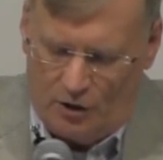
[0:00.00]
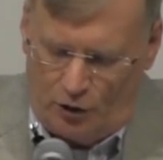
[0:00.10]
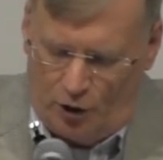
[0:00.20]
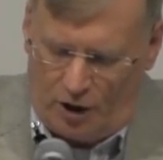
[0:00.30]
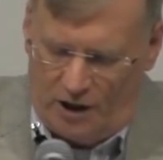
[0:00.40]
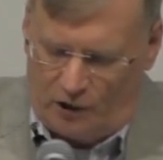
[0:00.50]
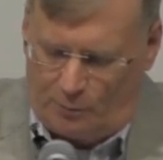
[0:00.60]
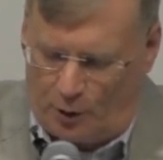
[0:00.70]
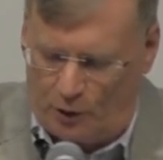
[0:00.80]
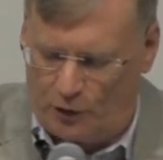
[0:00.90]
took his
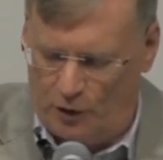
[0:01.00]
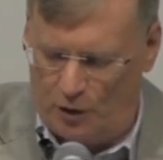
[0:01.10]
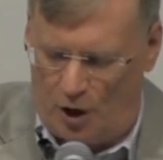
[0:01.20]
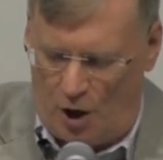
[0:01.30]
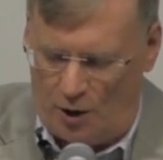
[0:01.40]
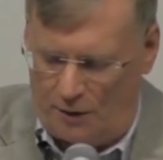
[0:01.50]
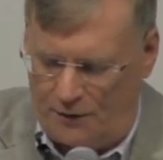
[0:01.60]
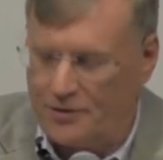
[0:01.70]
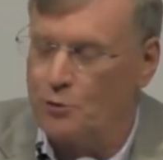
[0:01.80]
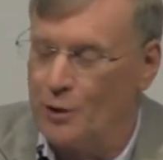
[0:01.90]
personal guard of
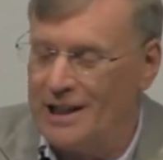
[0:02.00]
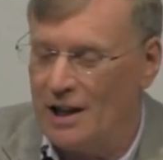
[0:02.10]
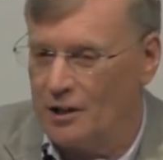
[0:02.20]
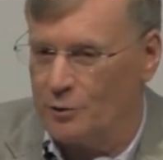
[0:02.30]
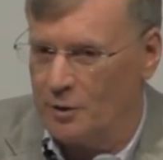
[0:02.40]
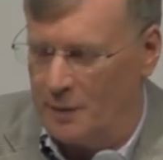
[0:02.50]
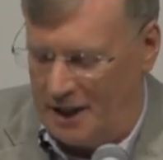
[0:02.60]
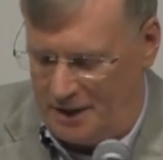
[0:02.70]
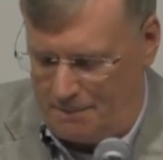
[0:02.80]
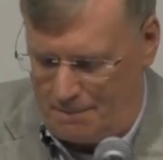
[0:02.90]
300
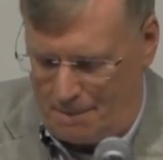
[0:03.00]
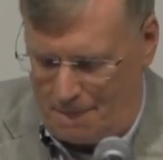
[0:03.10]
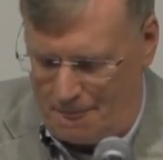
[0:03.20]
men,